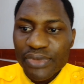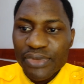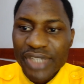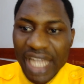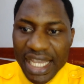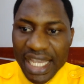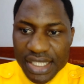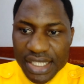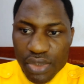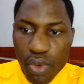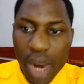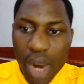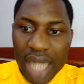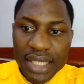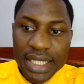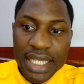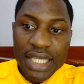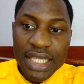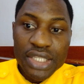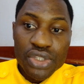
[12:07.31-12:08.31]
91
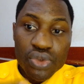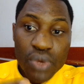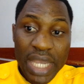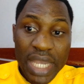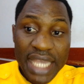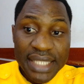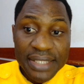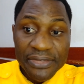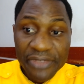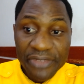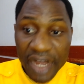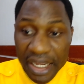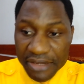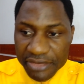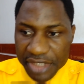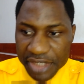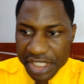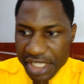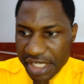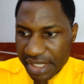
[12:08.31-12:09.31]
days to 85
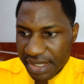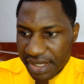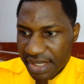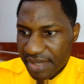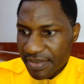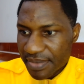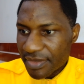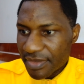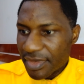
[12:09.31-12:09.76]
years.